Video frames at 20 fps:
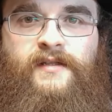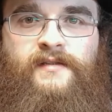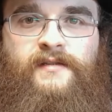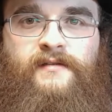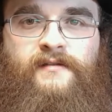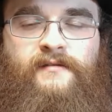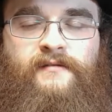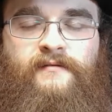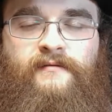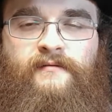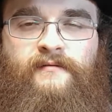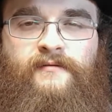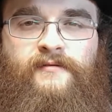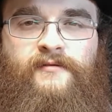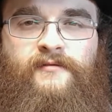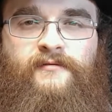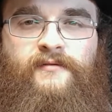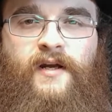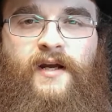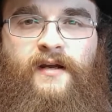isn't
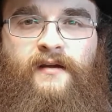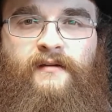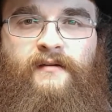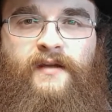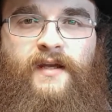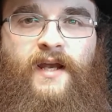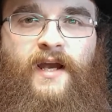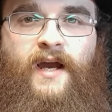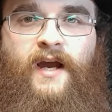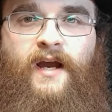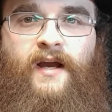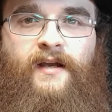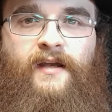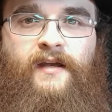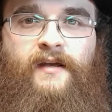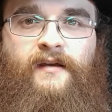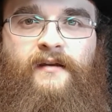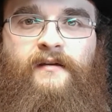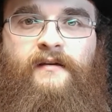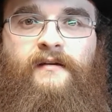directly
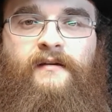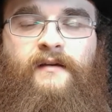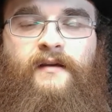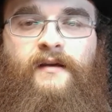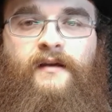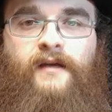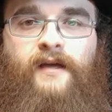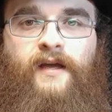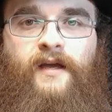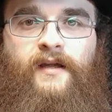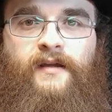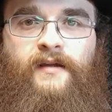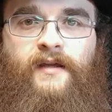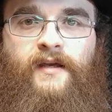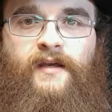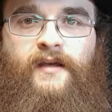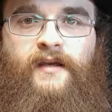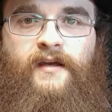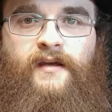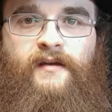hacking, and
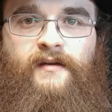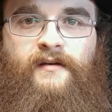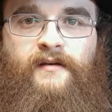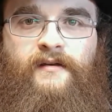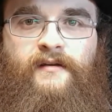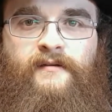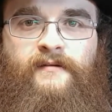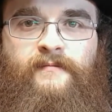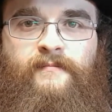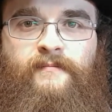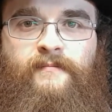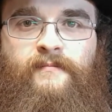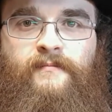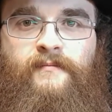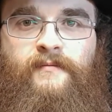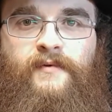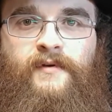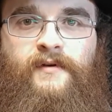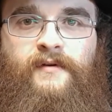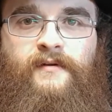they can
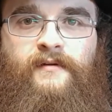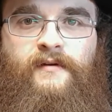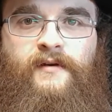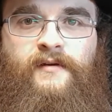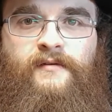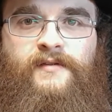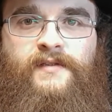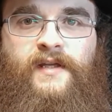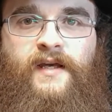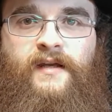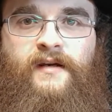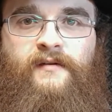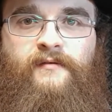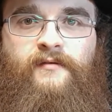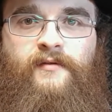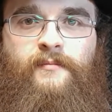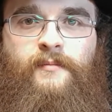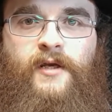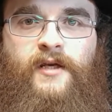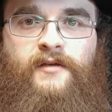use that
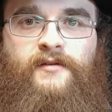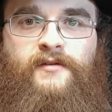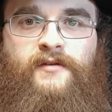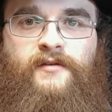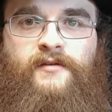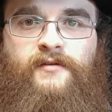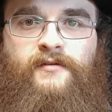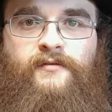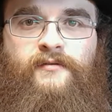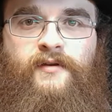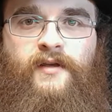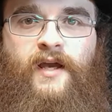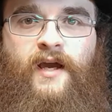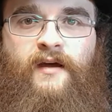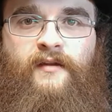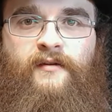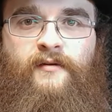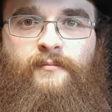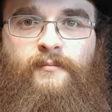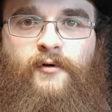information to
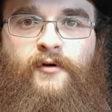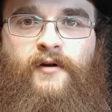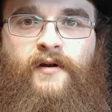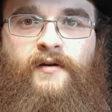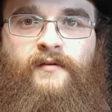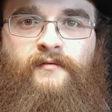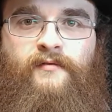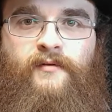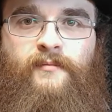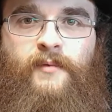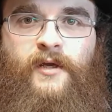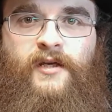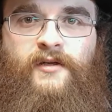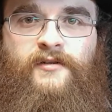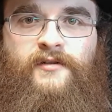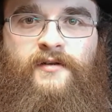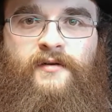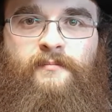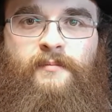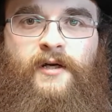gather more
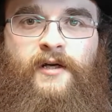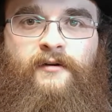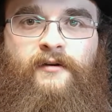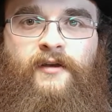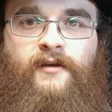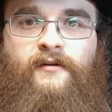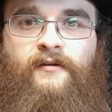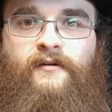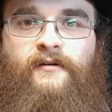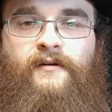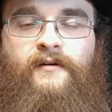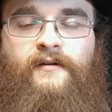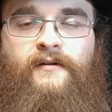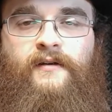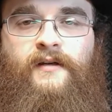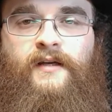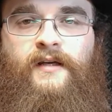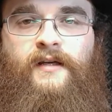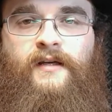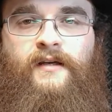information about you.
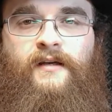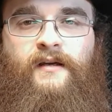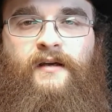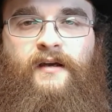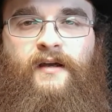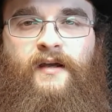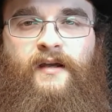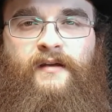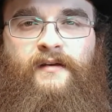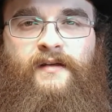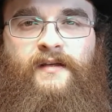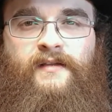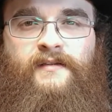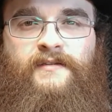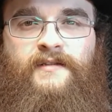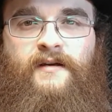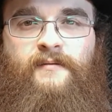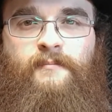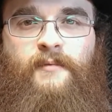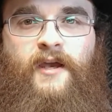And in
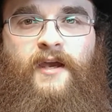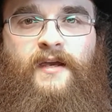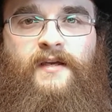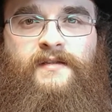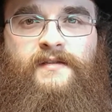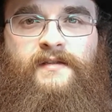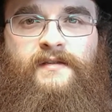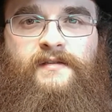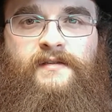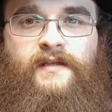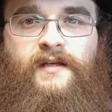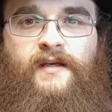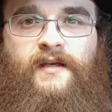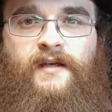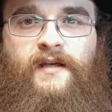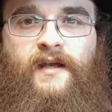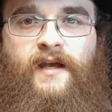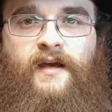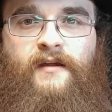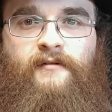some cases, they
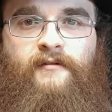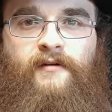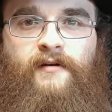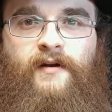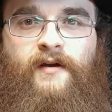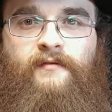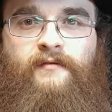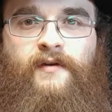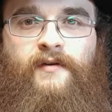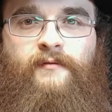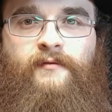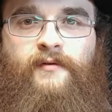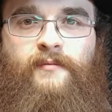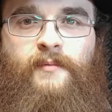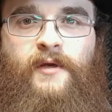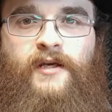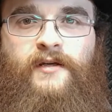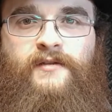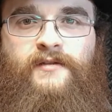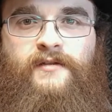can gather enough
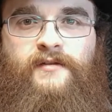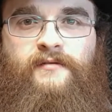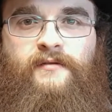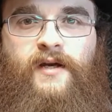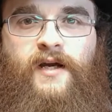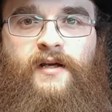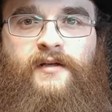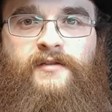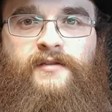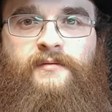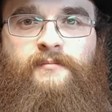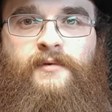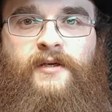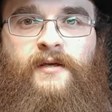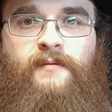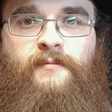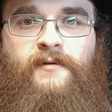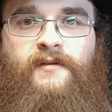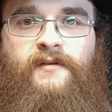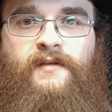information to actually be
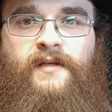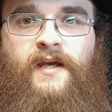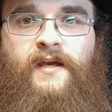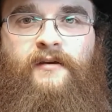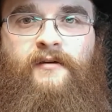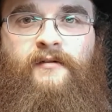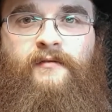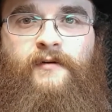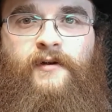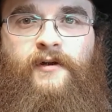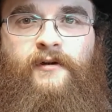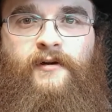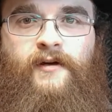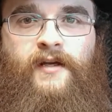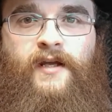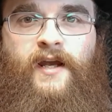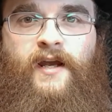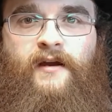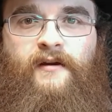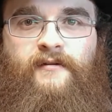able to take over your
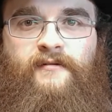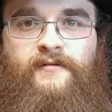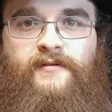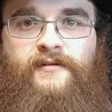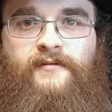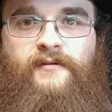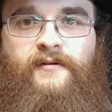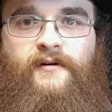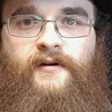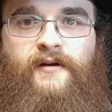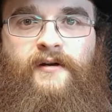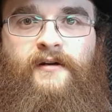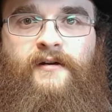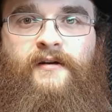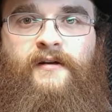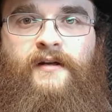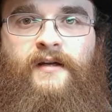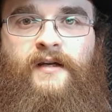account or